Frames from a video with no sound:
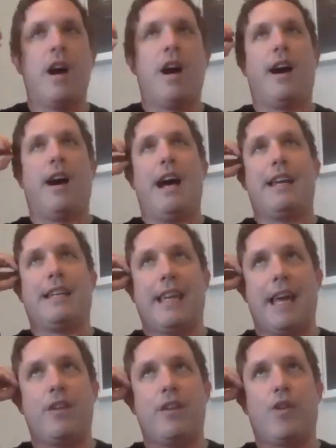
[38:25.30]
Uh, and
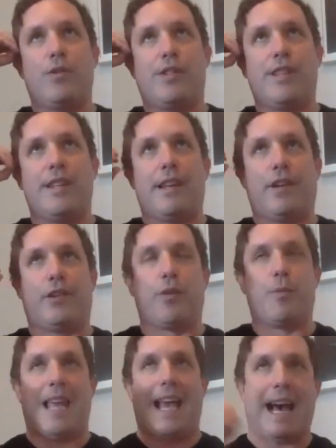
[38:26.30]
again, those details
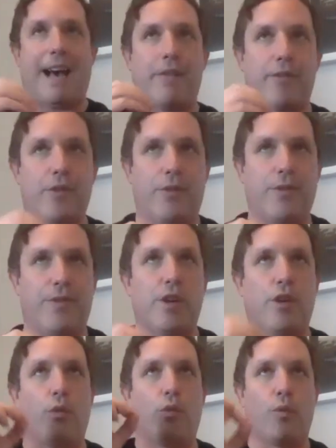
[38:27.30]
for me have to
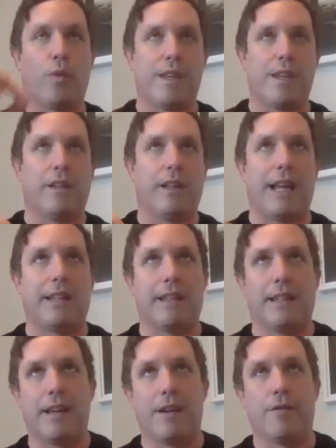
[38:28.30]
feel real and
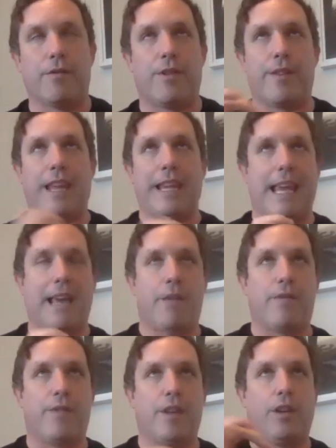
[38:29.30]
lived. They can't
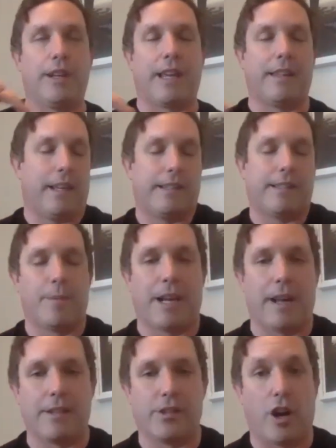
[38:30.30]
feel, again, like something
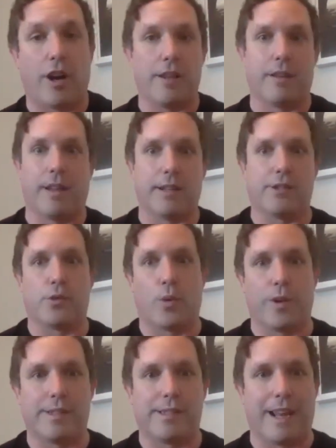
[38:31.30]
I saw in like a
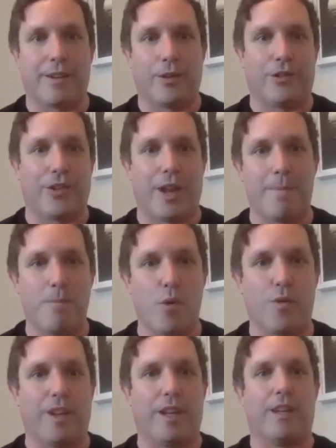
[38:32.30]
sword and sandals type
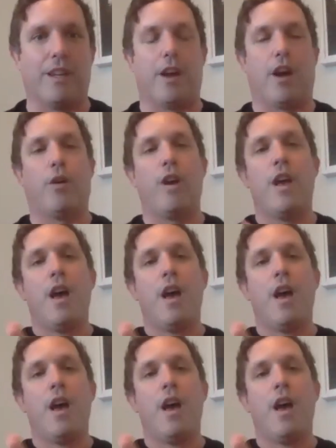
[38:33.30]
movie, you know?